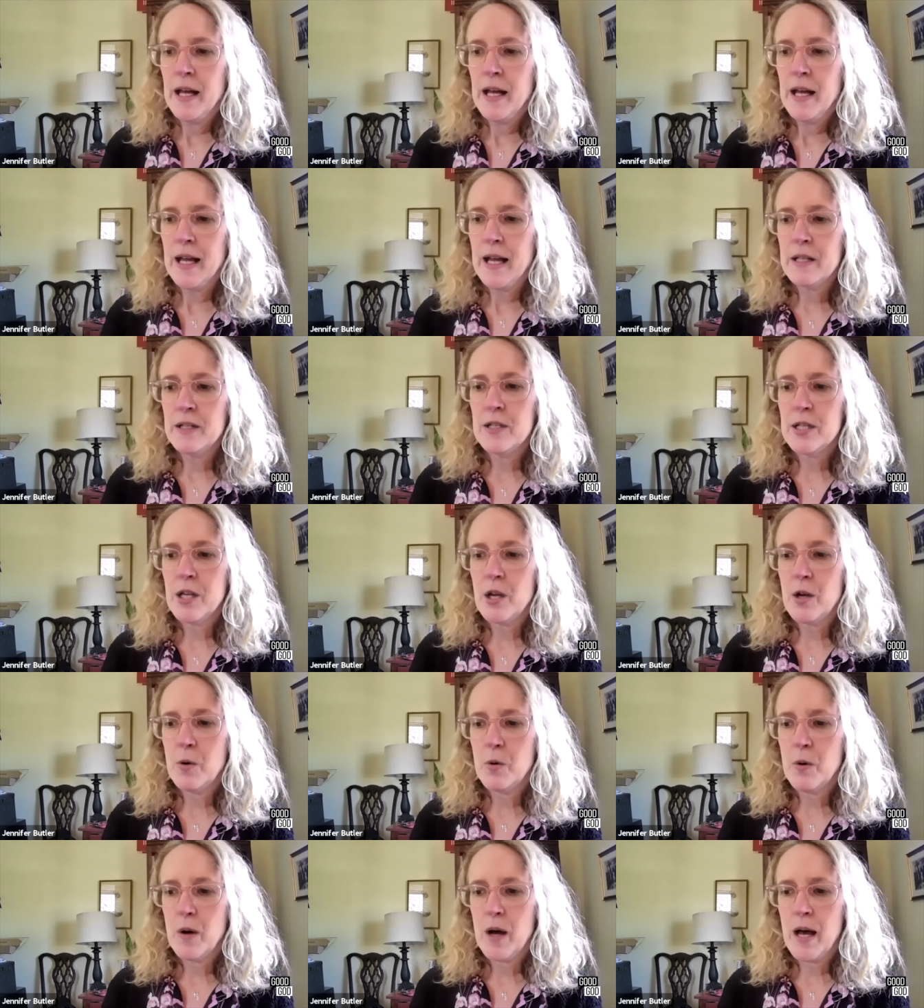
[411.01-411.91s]
And
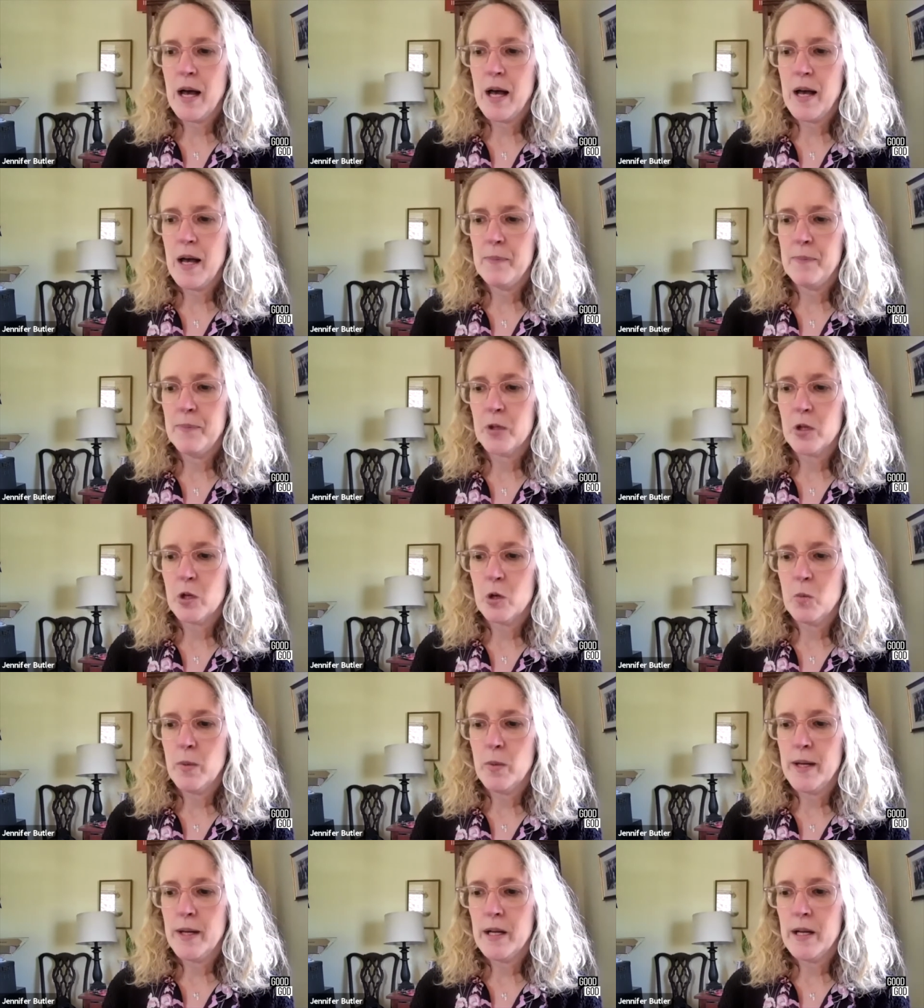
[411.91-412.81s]
so
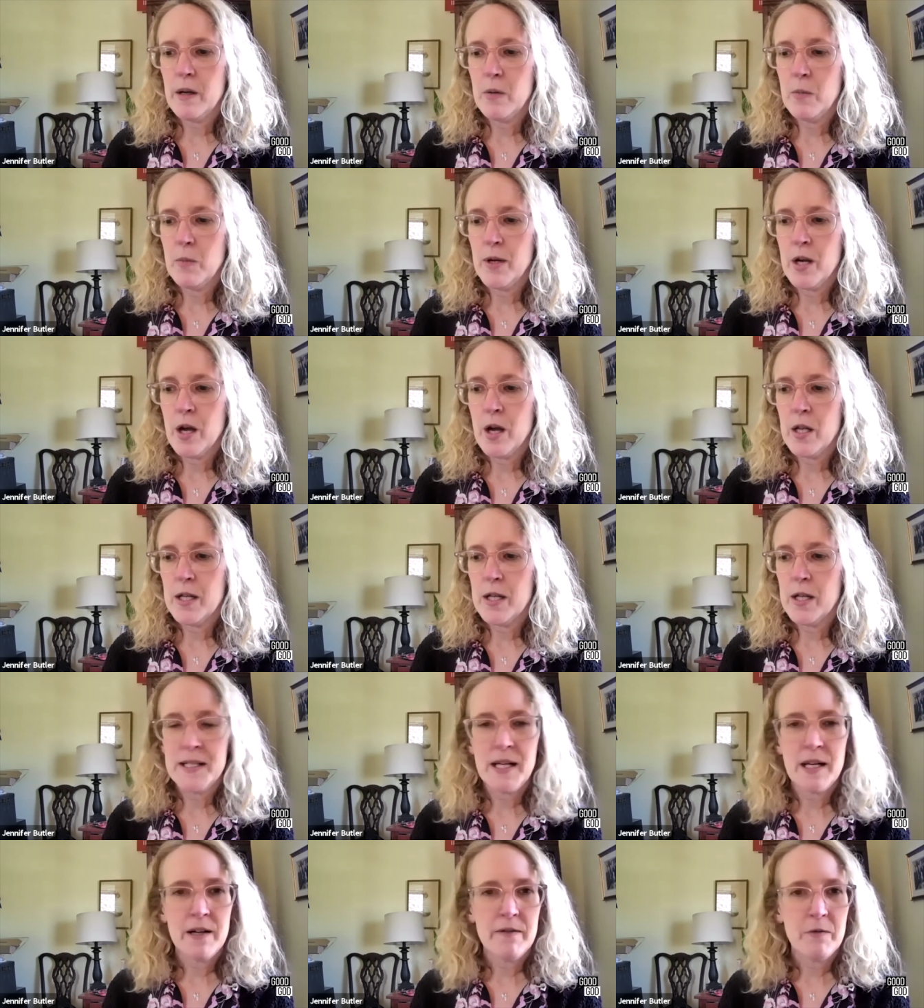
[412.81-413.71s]
we called a
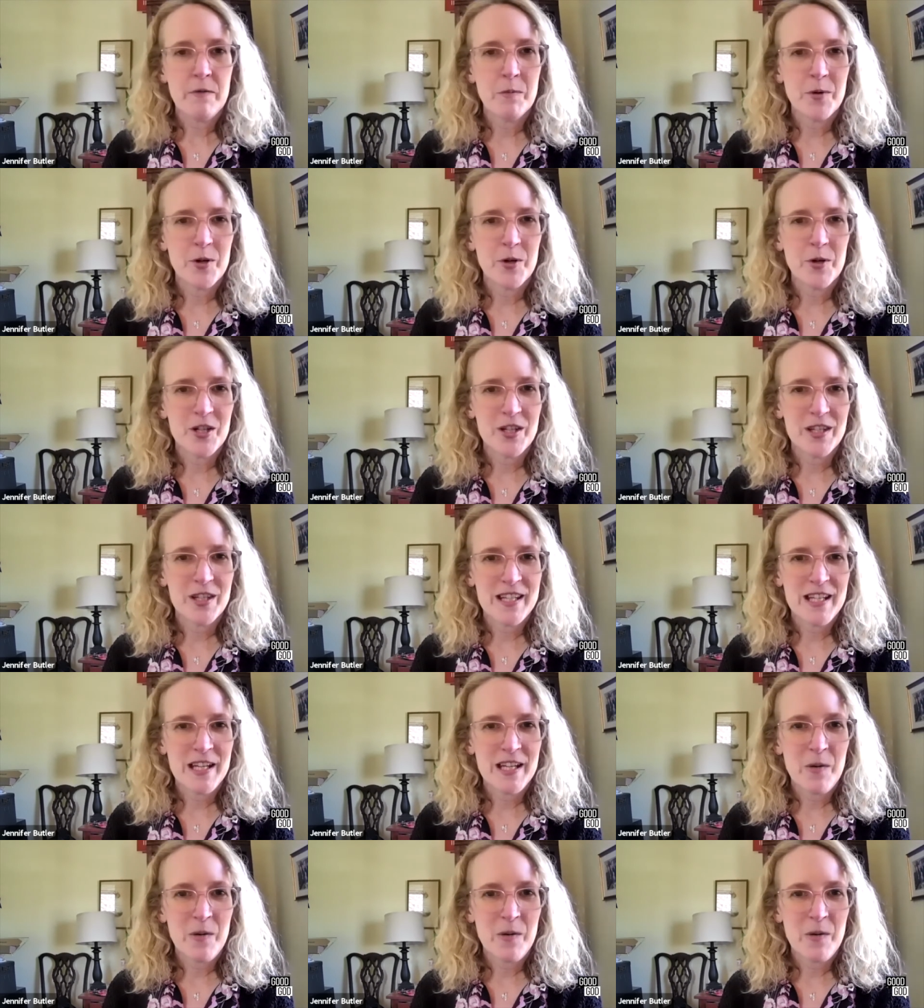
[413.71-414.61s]
state of
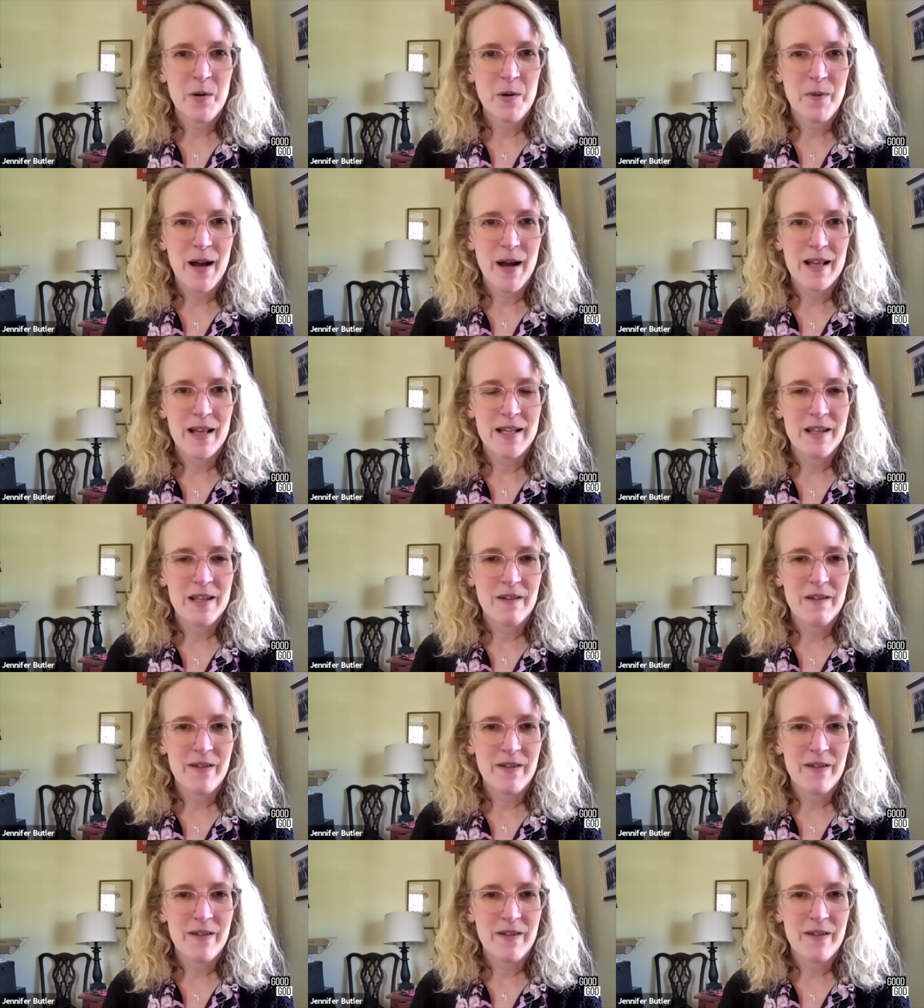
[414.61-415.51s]
emergency. We rallied the
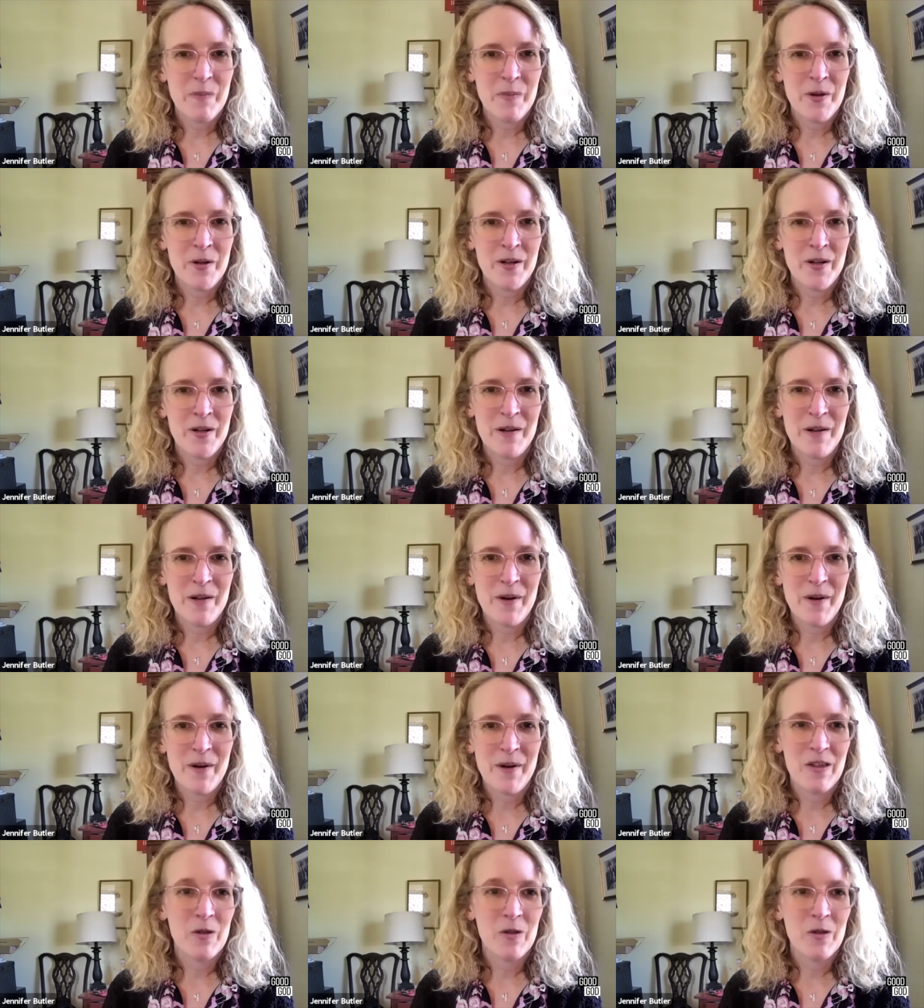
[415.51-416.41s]
faith community. We
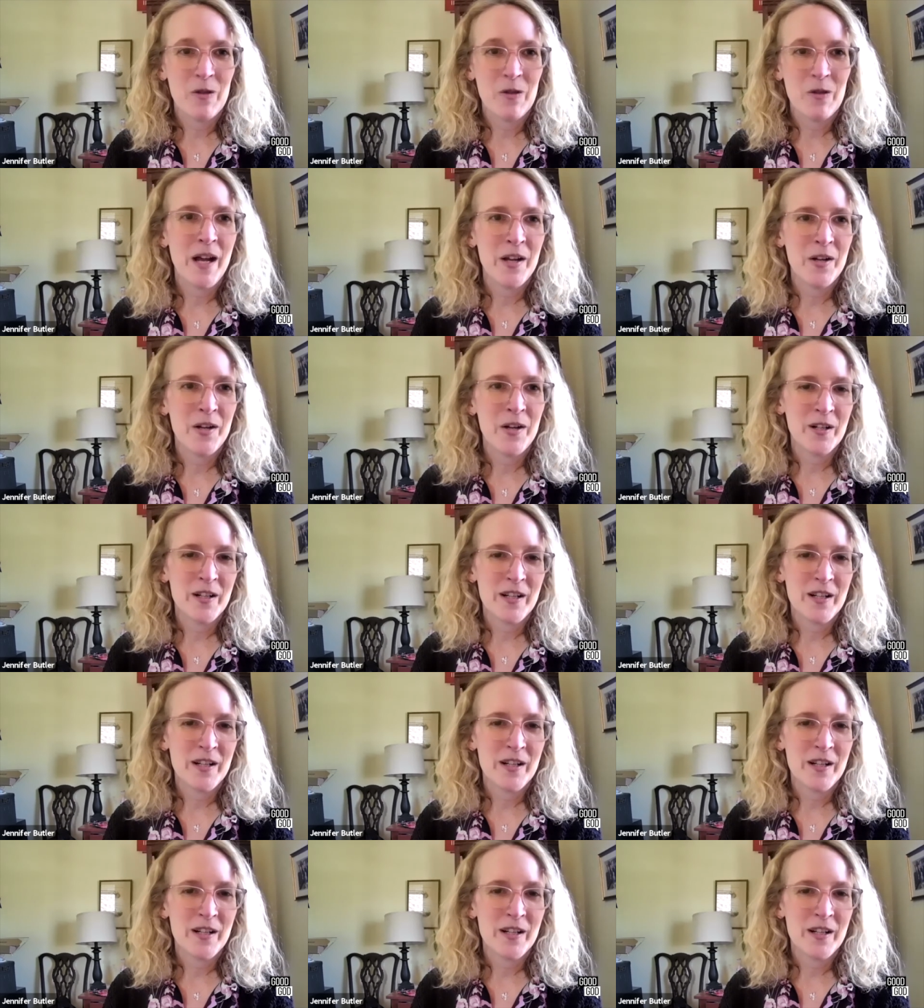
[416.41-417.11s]
had 300